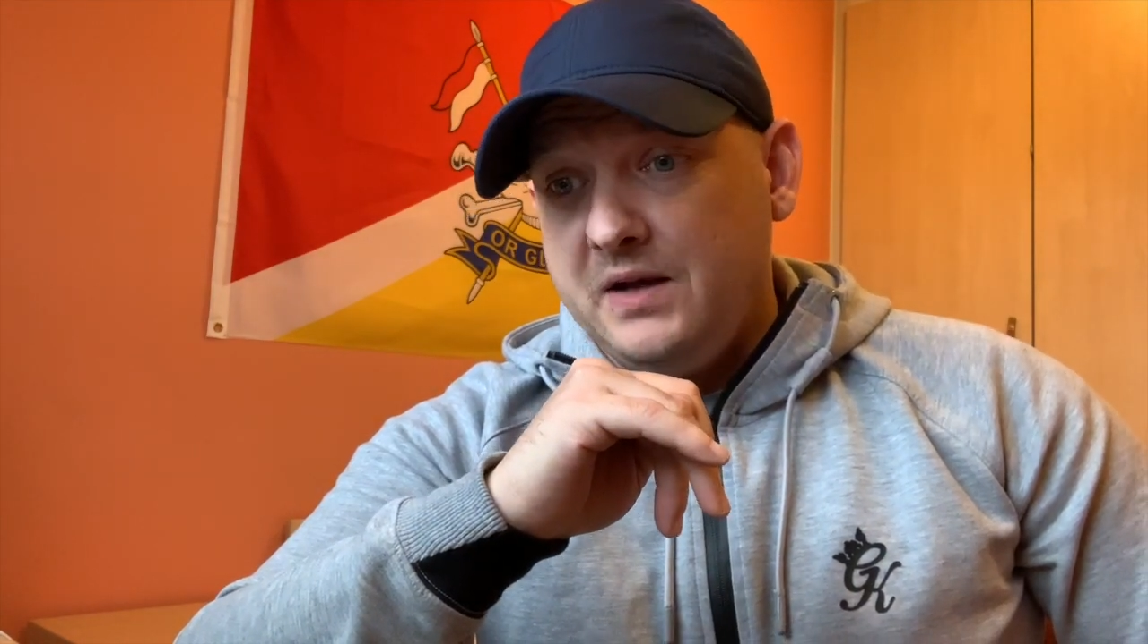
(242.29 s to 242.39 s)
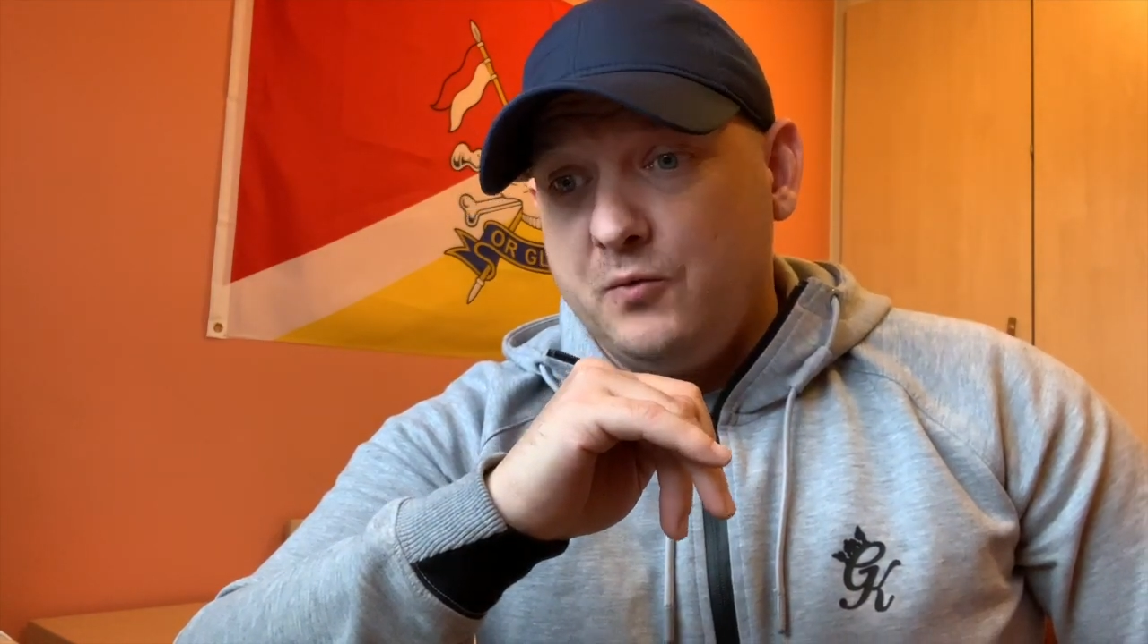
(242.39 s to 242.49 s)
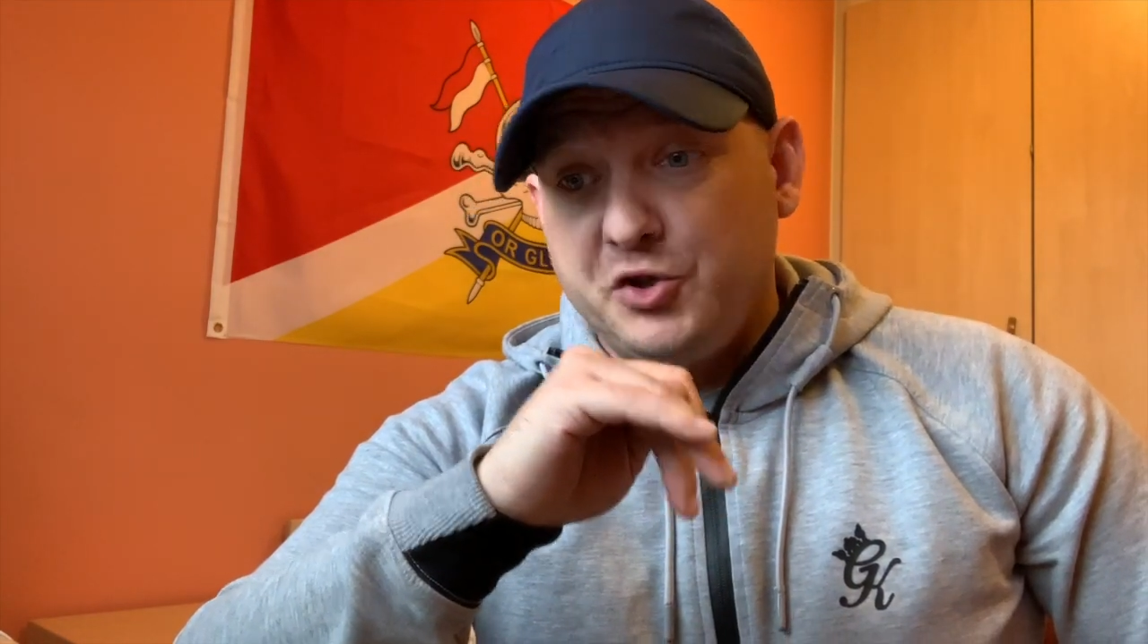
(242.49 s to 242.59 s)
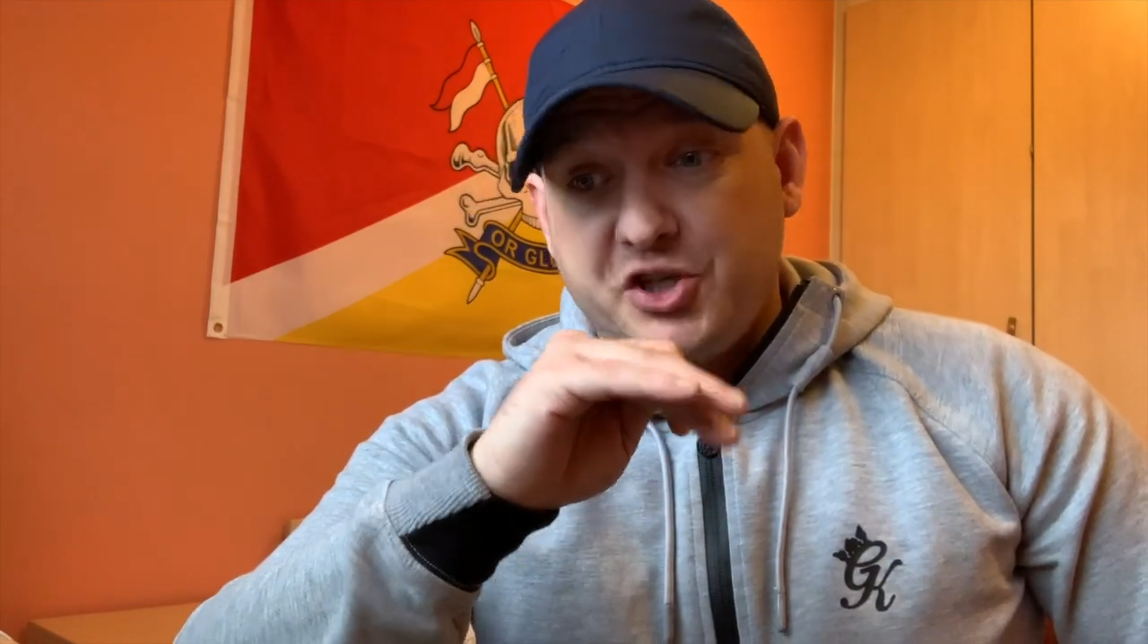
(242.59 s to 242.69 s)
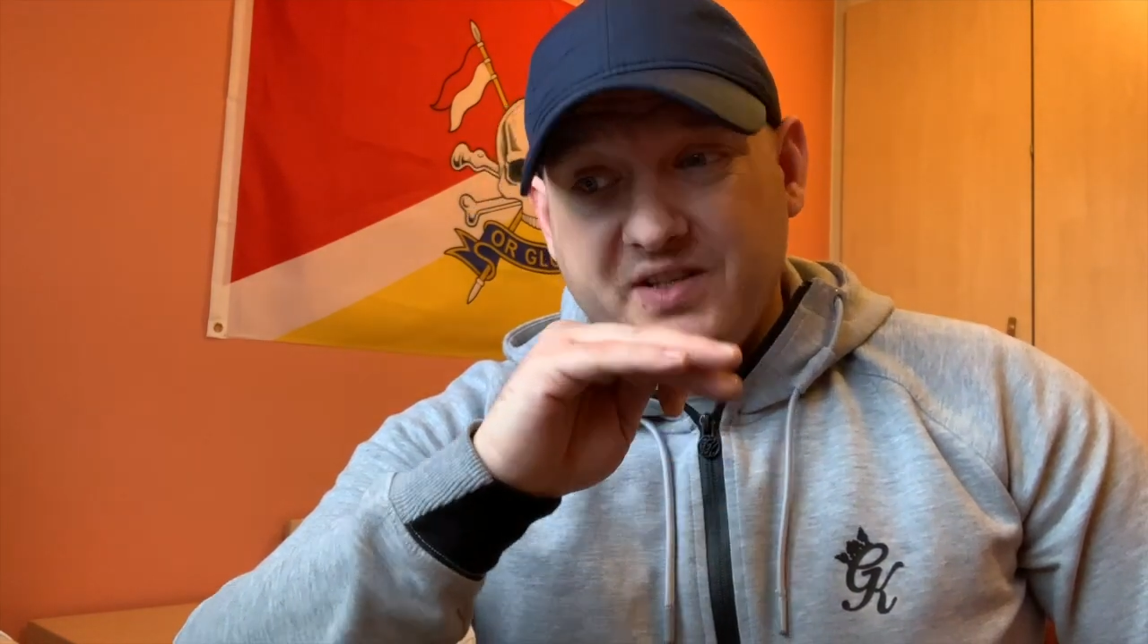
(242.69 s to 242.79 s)

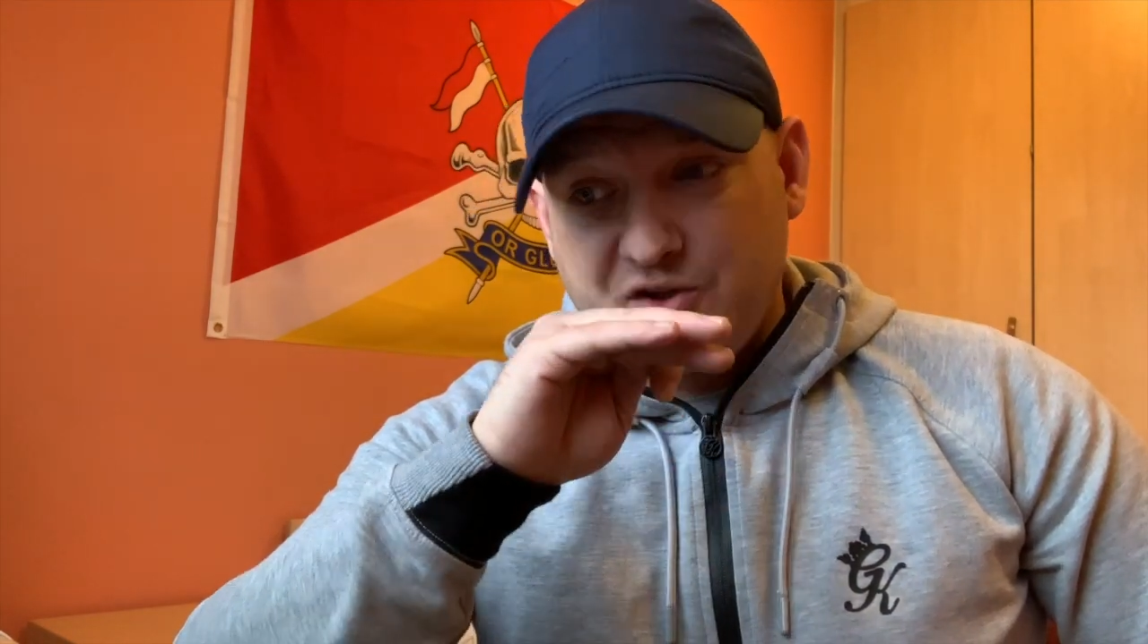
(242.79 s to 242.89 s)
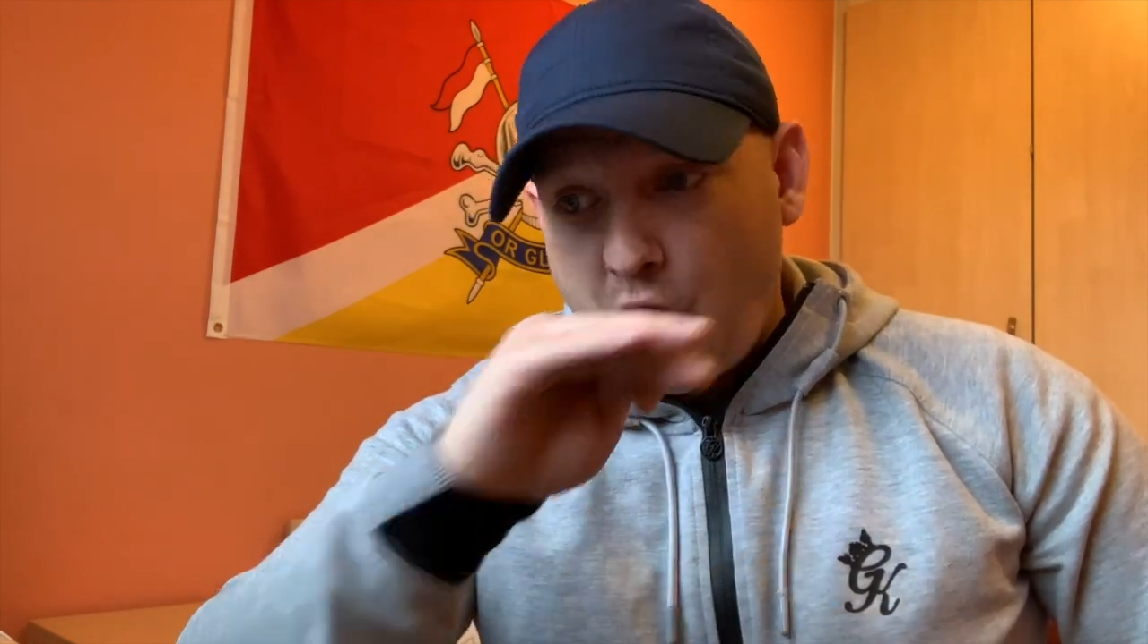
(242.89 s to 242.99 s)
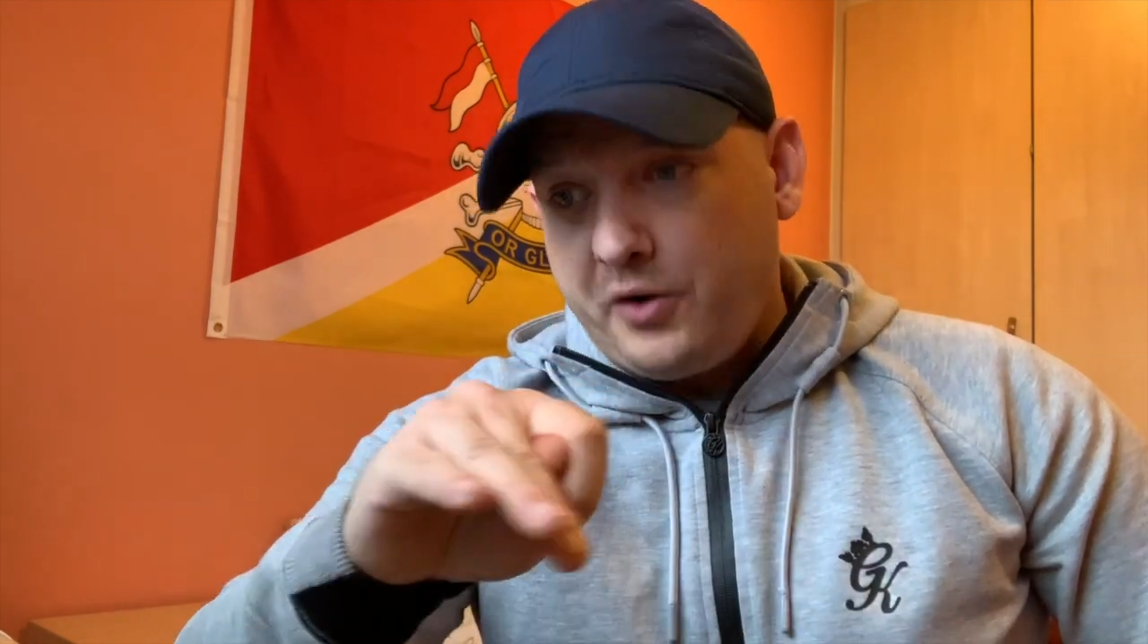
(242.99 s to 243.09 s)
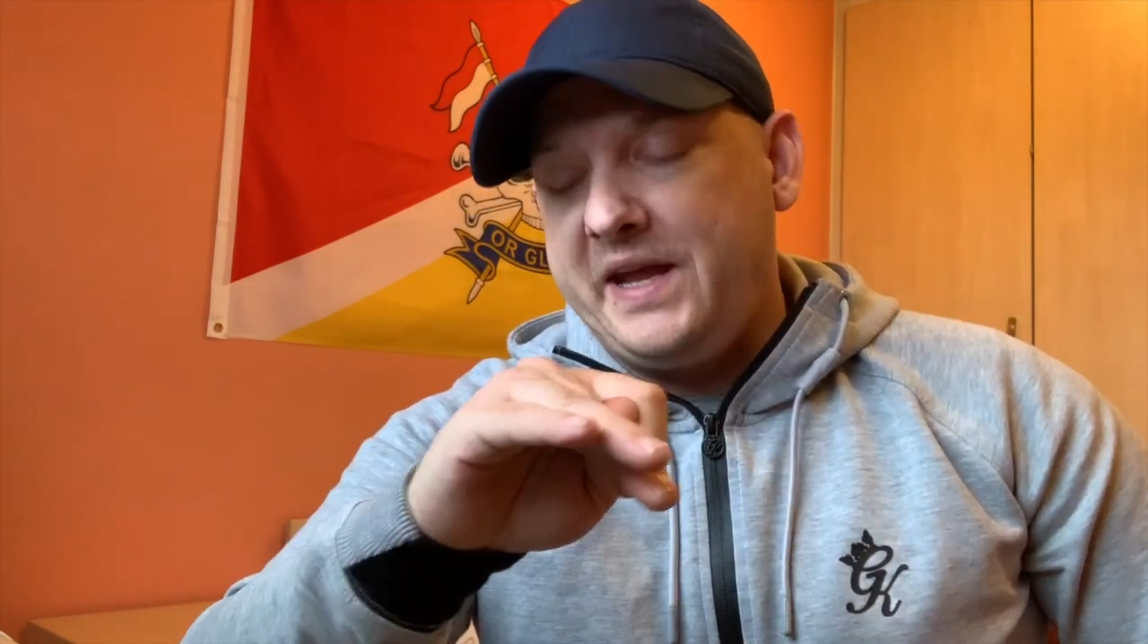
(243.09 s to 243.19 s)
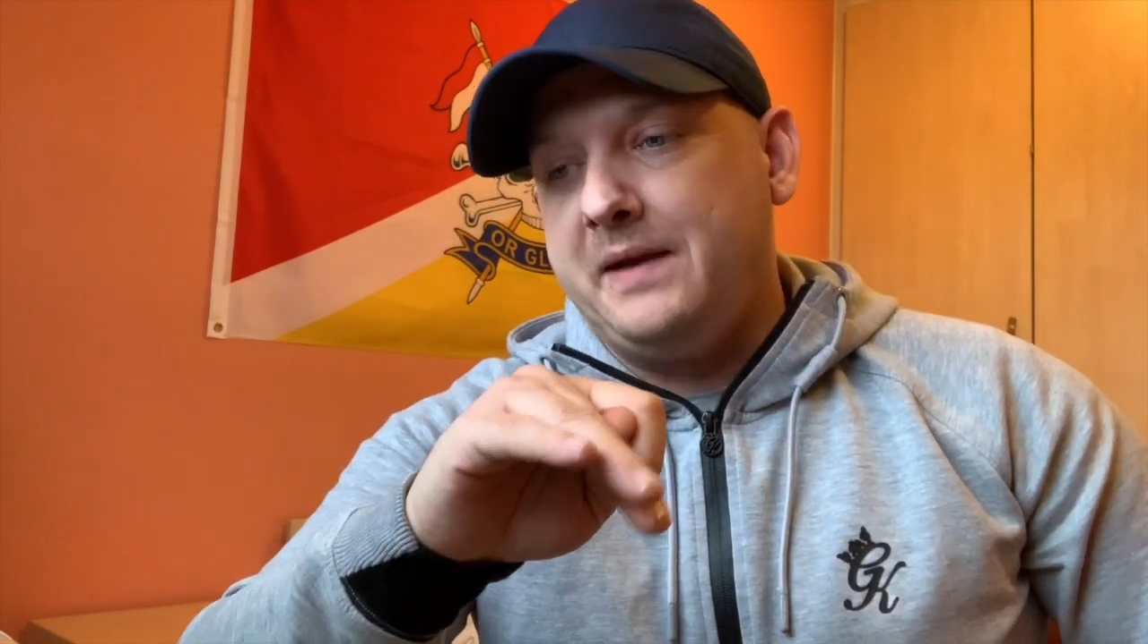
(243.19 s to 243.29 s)
which he's
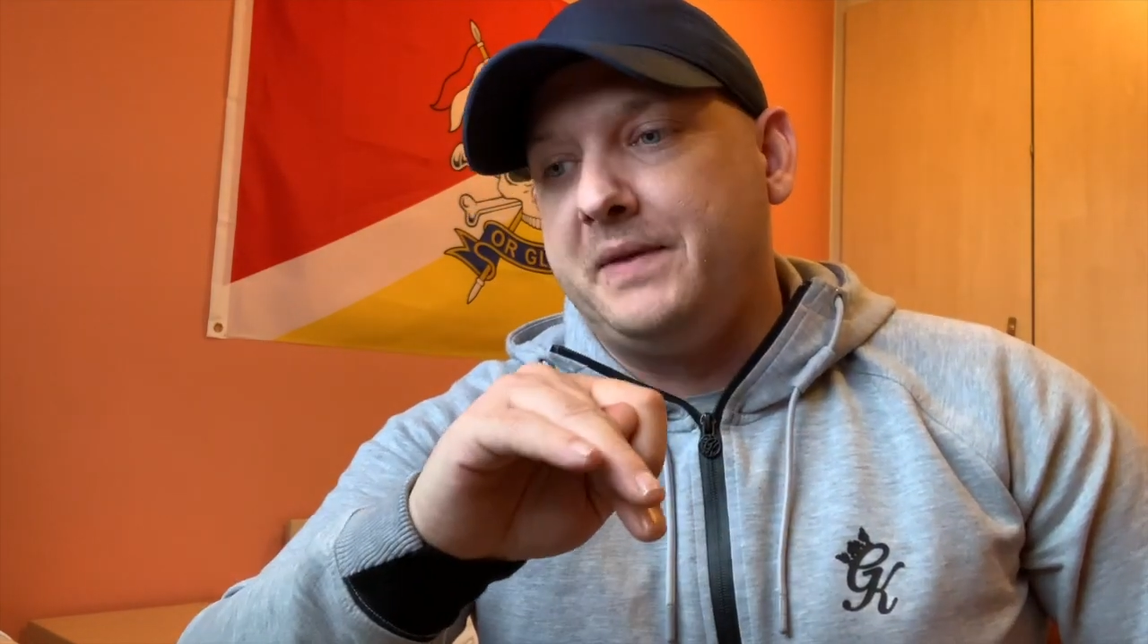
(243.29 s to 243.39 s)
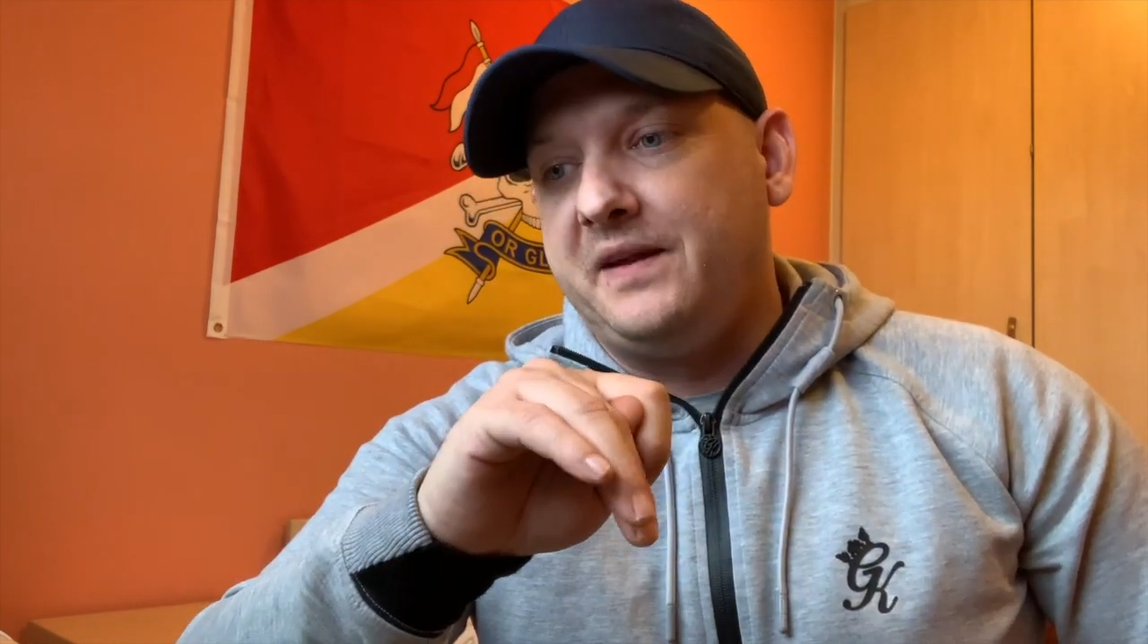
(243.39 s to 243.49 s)
not naming